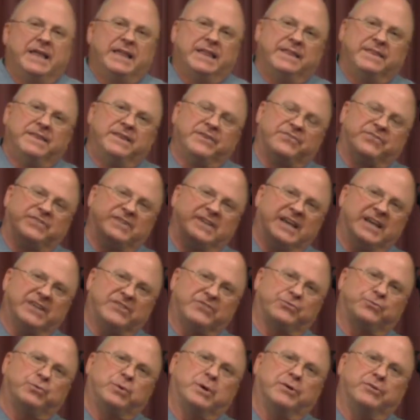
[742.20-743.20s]
This
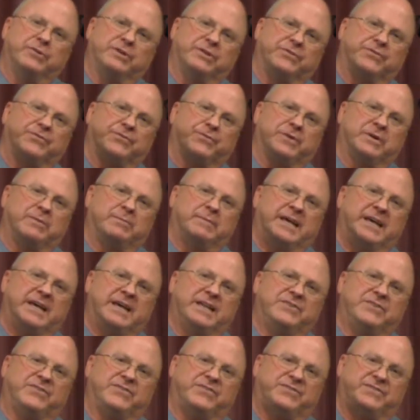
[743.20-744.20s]
next quote is from
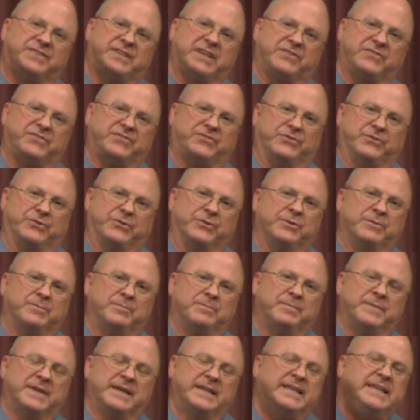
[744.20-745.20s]
Ed Stetzer,
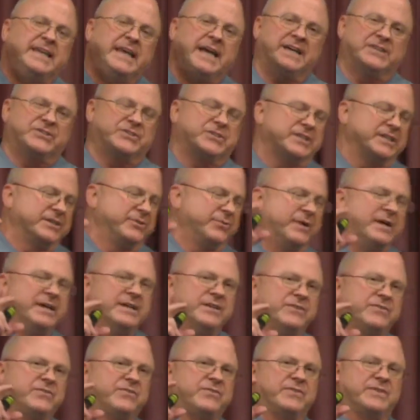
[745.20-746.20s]
and he actually
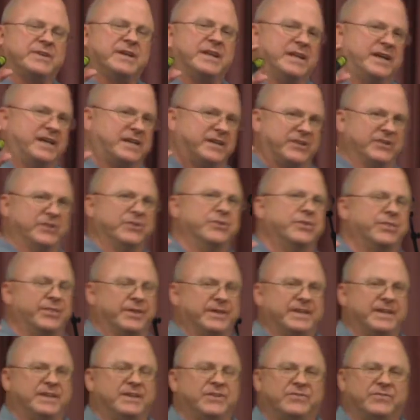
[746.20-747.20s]
writes a lot of good
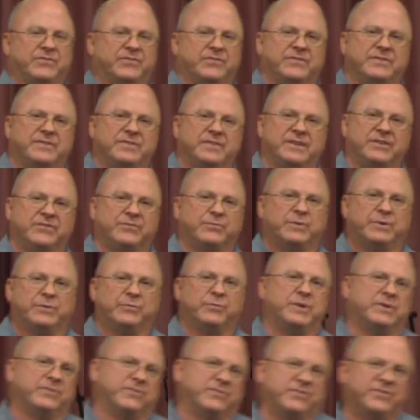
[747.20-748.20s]
things. This one
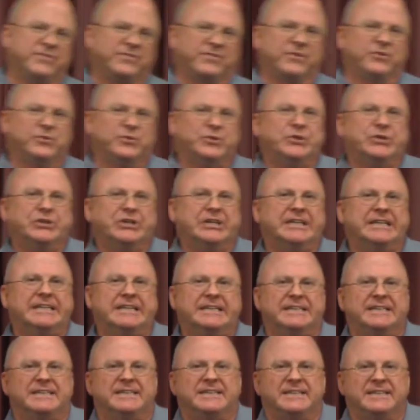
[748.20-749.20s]
wasn't so good.
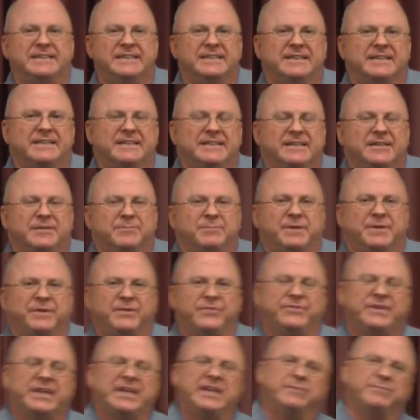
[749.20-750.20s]
But this
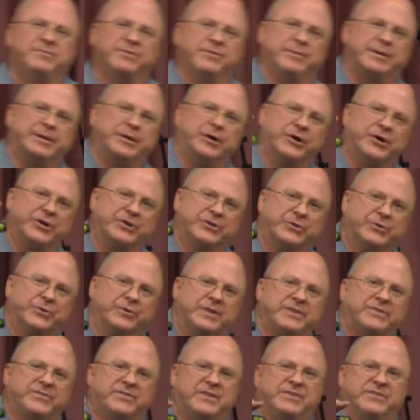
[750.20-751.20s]
came from an article
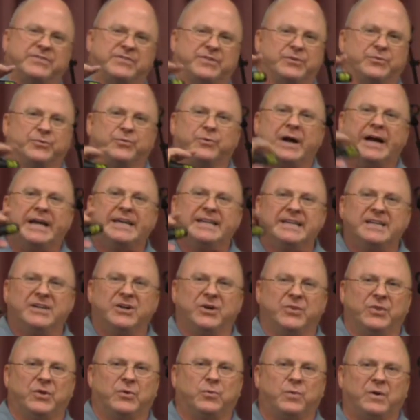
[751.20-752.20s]
that says, "The writing
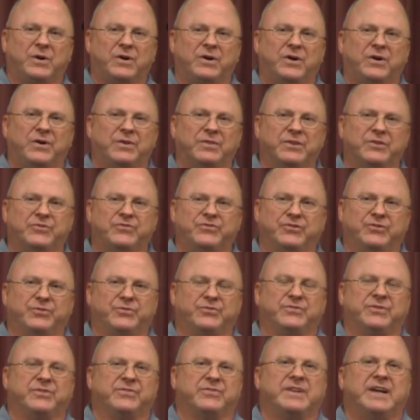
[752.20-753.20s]
on the wall, the
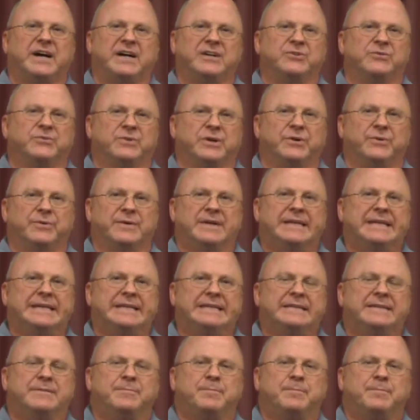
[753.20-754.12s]
church is not growing."